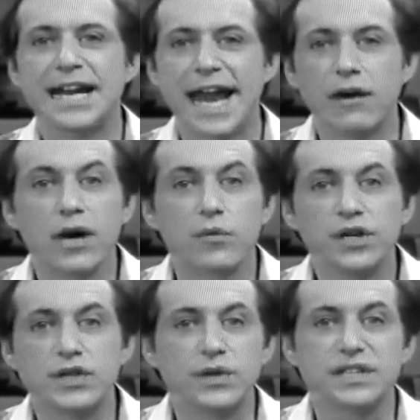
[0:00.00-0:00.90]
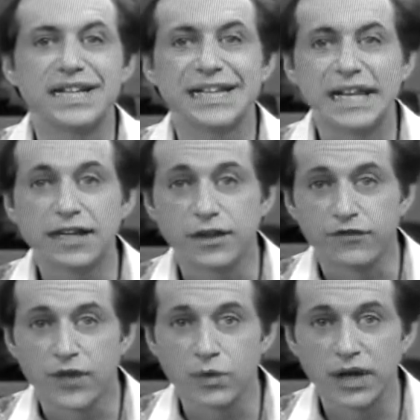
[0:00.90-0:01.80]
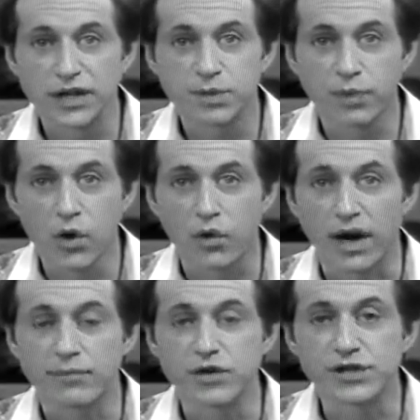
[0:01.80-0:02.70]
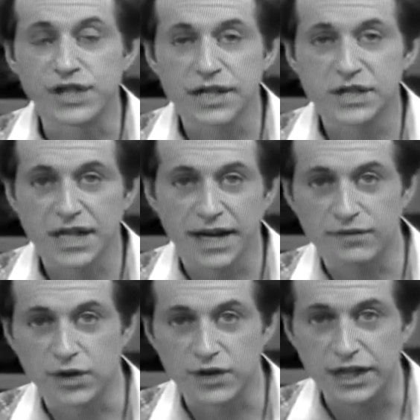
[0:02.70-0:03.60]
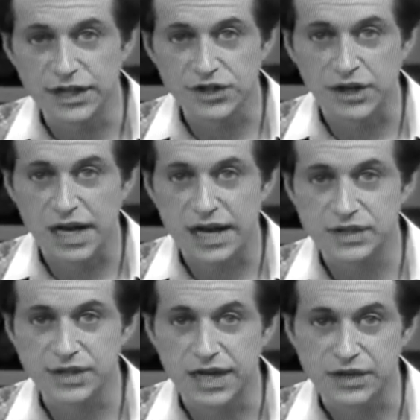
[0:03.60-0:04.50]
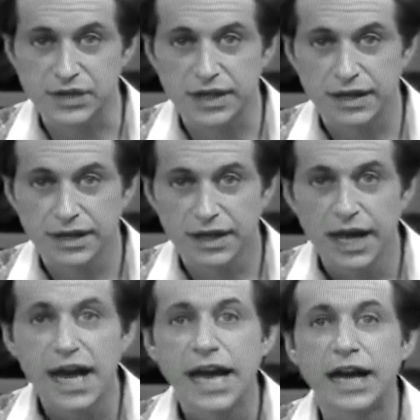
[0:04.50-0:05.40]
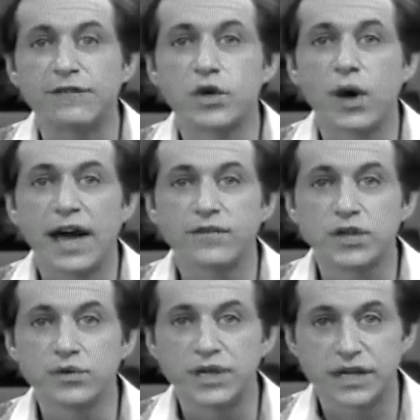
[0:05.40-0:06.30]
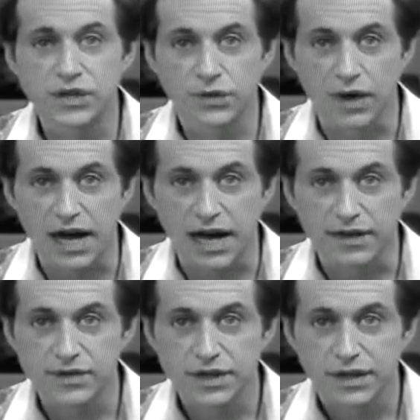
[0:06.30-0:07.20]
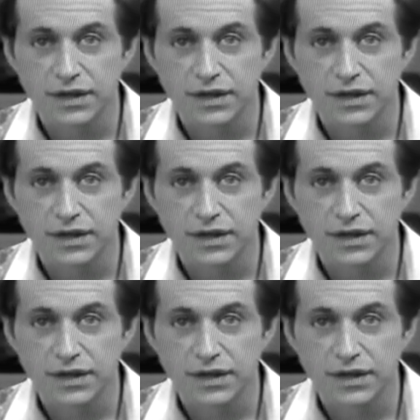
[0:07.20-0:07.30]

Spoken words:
Now I want you to delete the phone list program you just saved on the initialized disk. If you have 2 disk drives,